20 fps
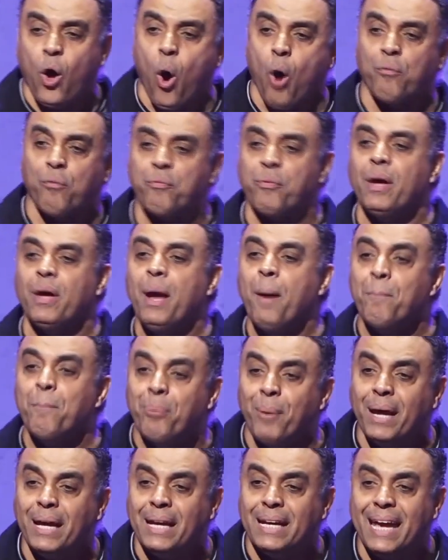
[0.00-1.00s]
of
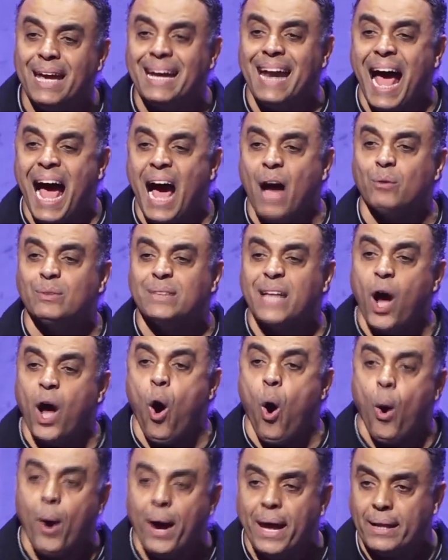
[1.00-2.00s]
bringing out the
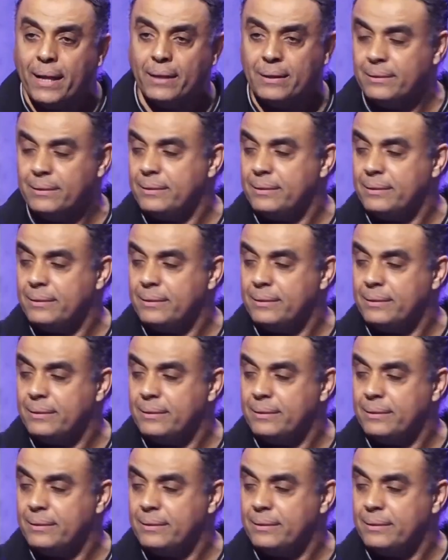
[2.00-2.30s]
oil.